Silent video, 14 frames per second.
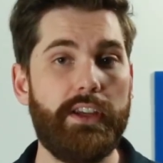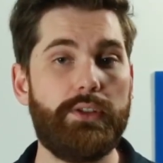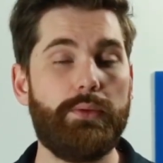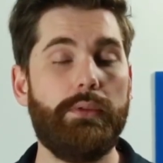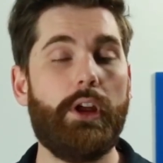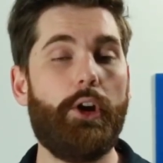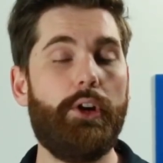
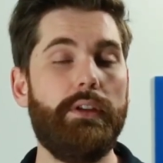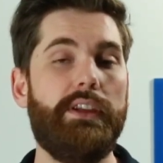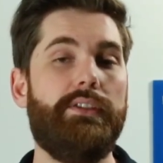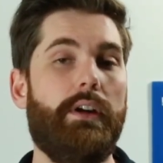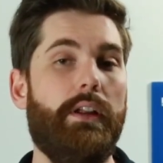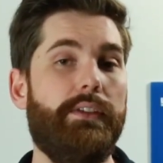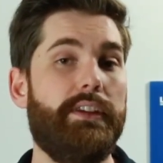feature will only
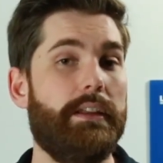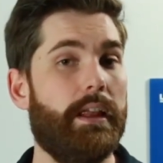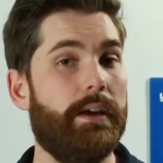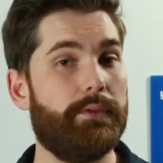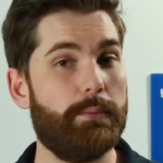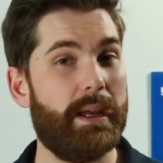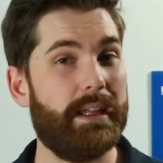silence the
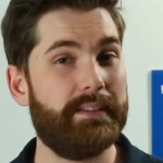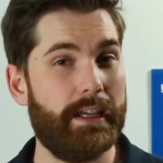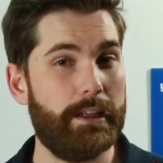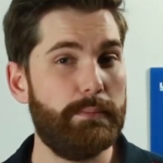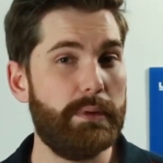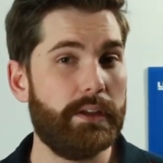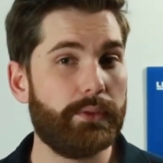alarm for about
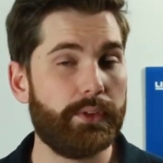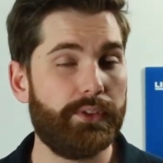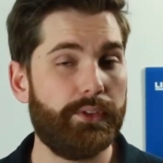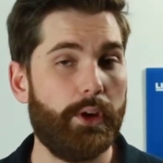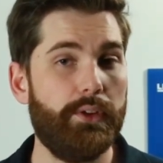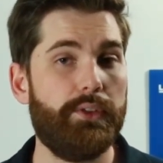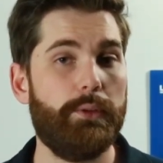10 minutes or
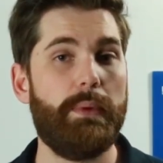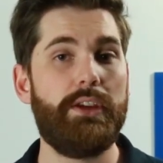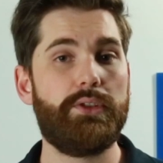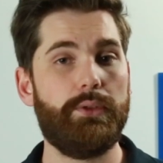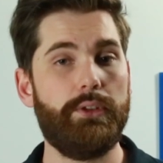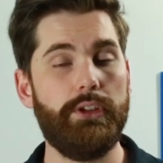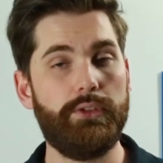so, so make
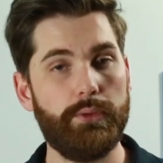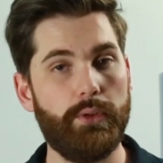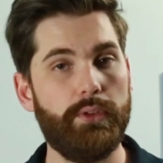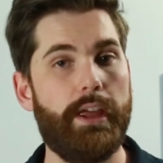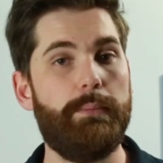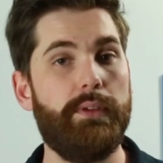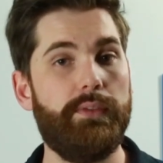sure you do all
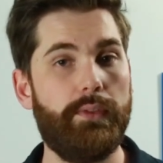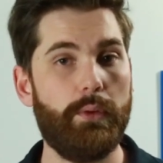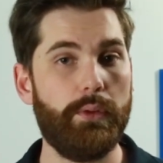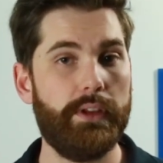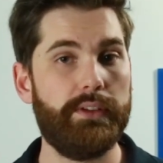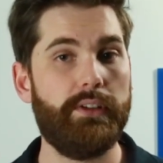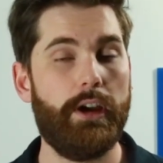that
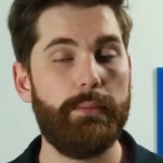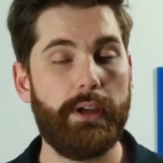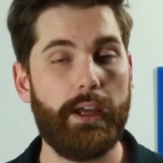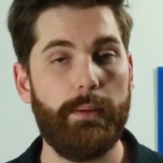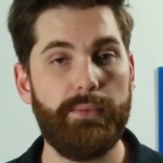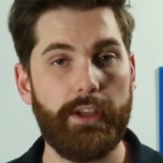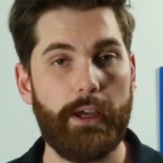before the timer
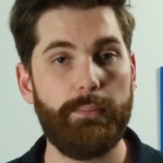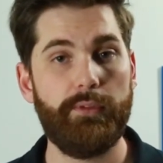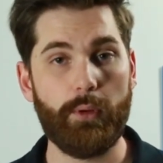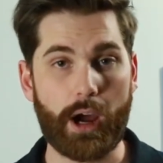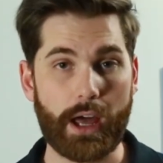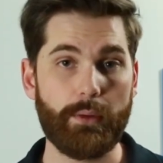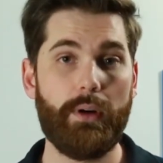comes up,
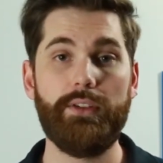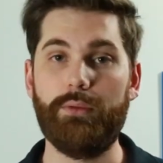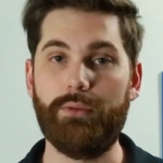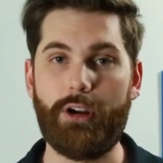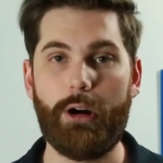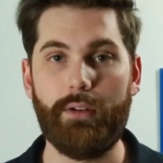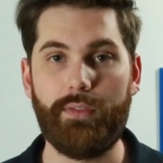otherwise it
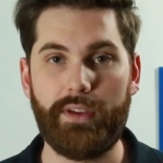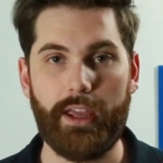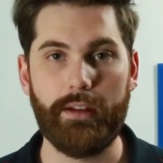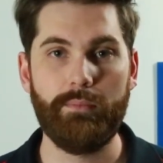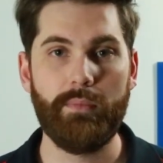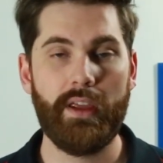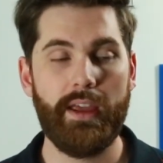will go off
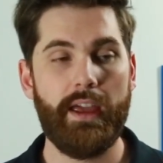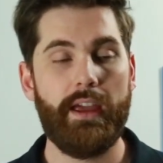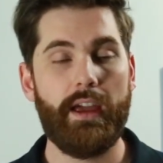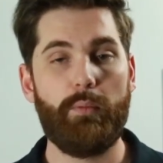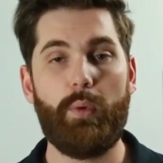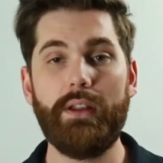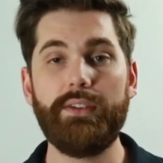again.
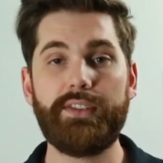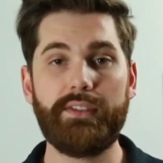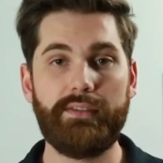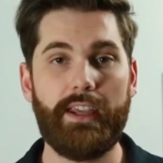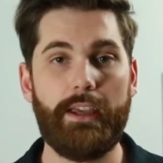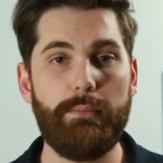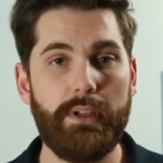Once
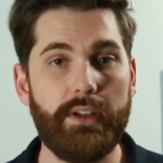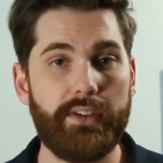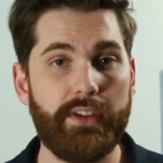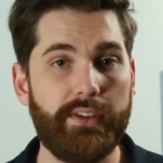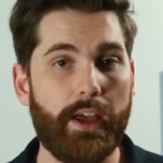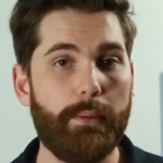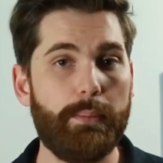10
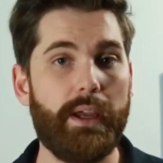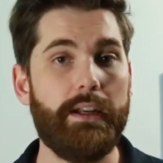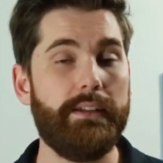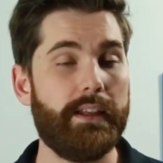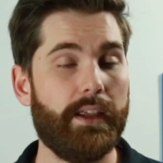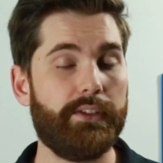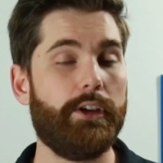minutes is up and
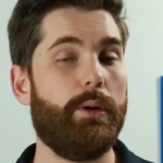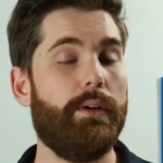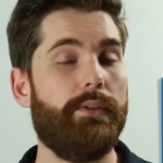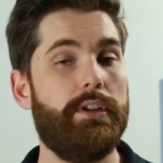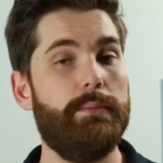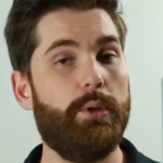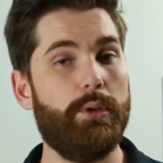it doesn't go
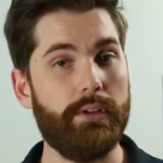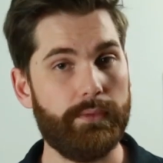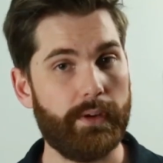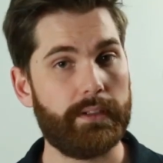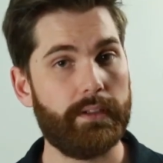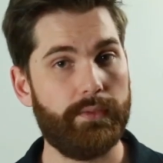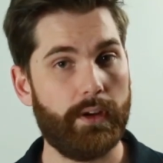off anymore, you've
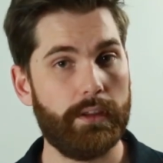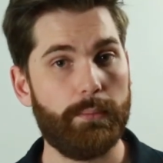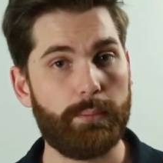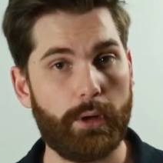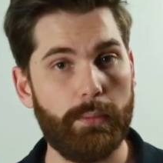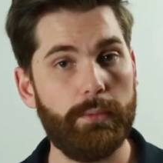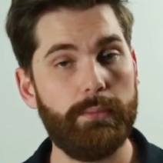rectified the
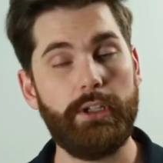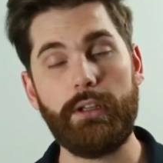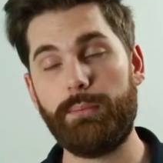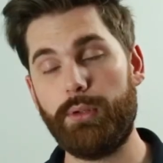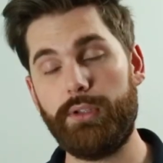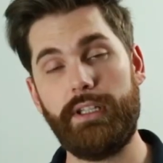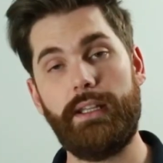problem and you
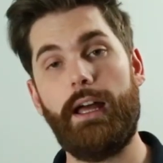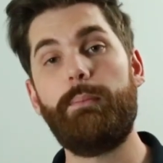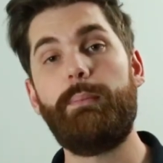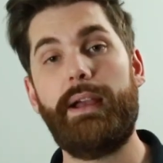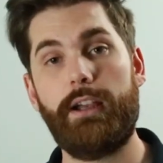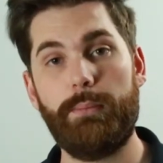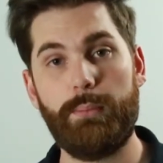can put the alarm
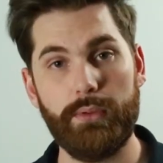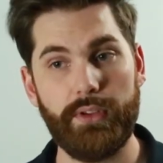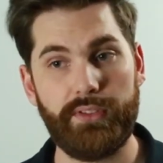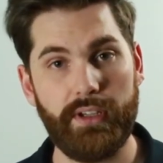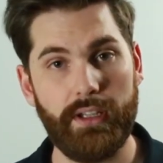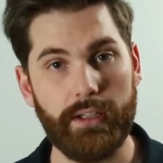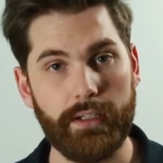back up on the
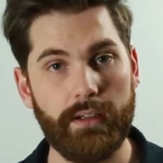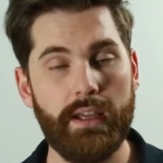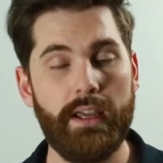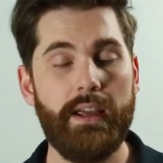ceiling.